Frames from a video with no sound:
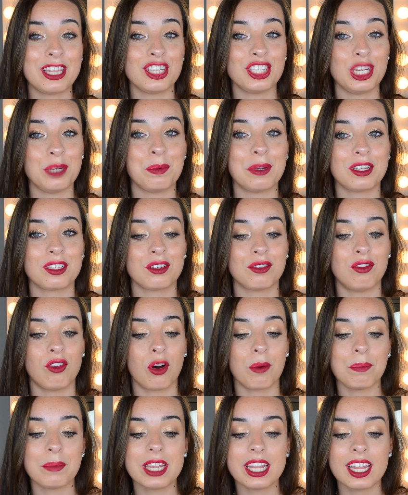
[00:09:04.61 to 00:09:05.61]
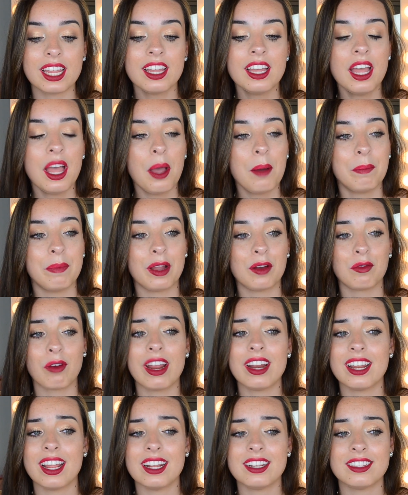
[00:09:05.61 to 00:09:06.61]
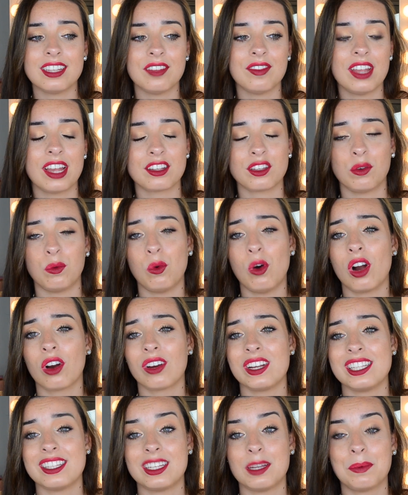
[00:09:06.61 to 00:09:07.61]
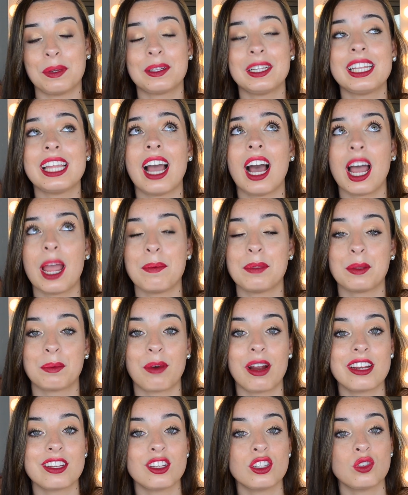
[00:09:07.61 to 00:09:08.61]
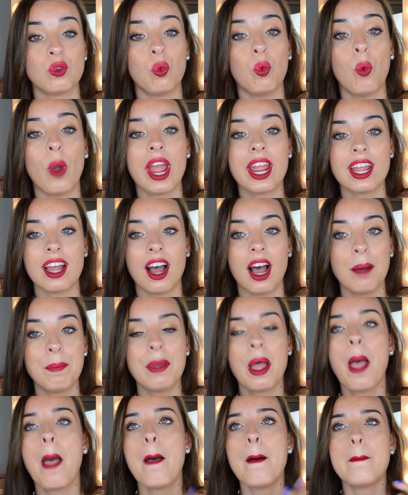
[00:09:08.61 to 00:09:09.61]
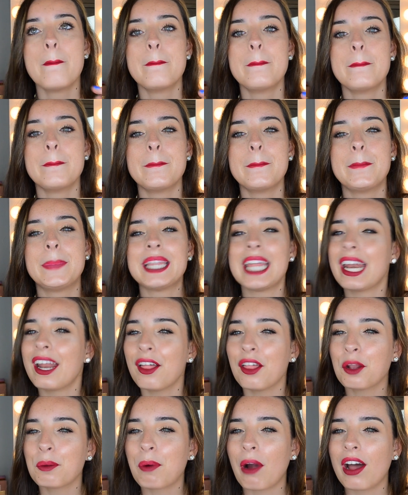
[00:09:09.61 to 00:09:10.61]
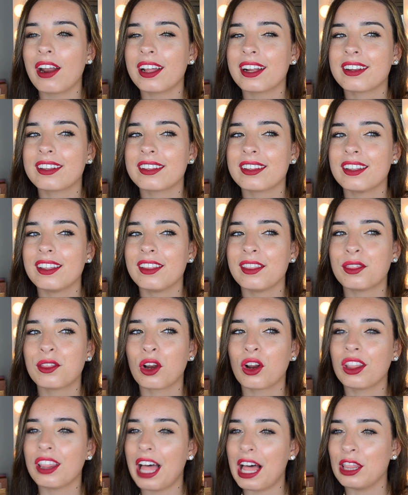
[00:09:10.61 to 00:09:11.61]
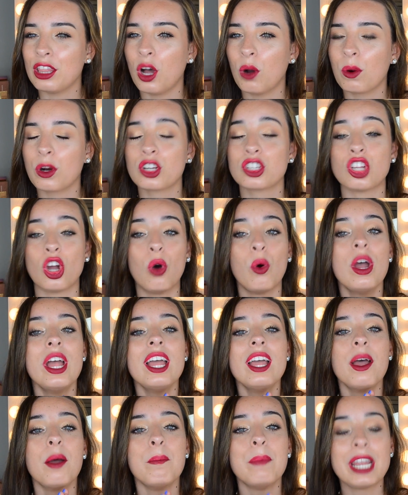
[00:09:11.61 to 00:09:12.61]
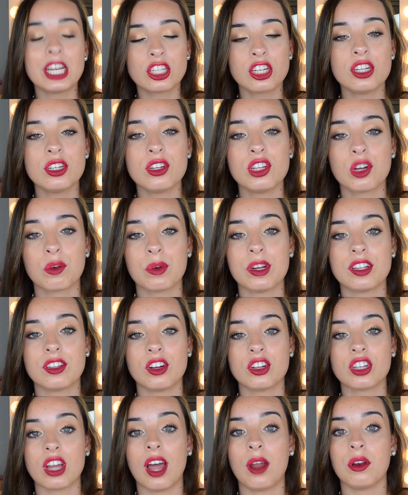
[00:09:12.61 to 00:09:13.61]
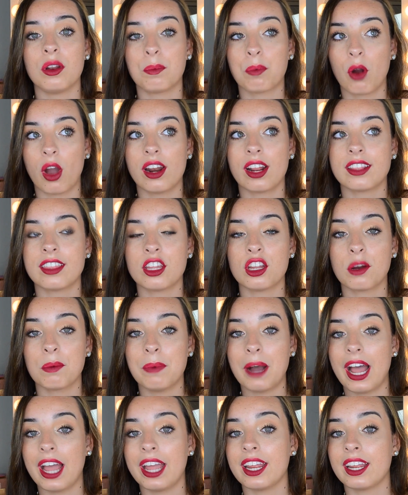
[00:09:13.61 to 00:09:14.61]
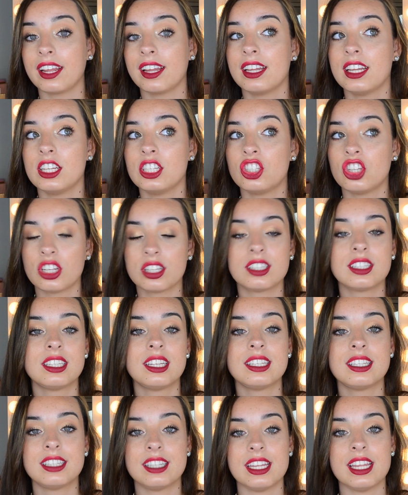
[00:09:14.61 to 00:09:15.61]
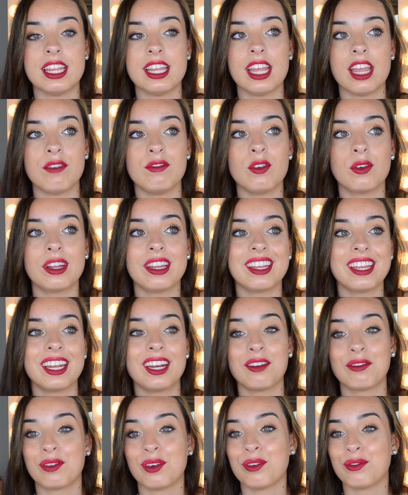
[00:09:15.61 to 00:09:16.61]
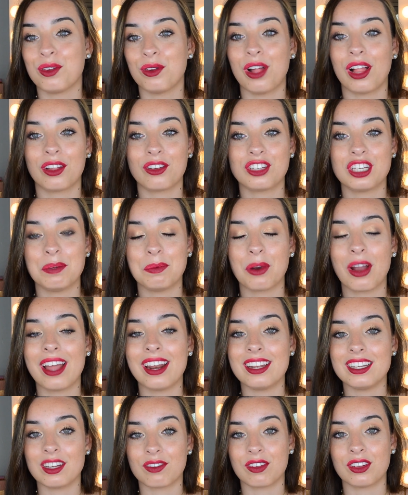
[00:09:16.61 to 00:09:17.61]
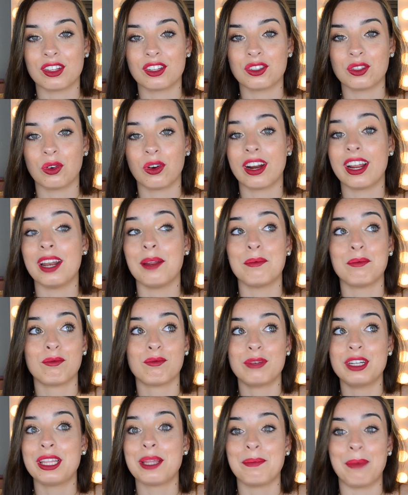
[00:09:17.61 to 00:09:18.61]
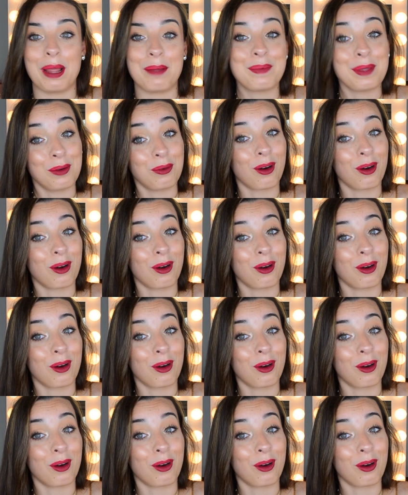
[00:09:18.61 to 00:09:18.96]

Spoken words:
the cheapest for me. My Rite Aid, CVS, and Walgreens typically hype the prices way up, but then on other products they're a lot lower. So make sure you do your research on the product that you're buying just to see if you can get it for a few dollars cheaper at a different store, and it really might be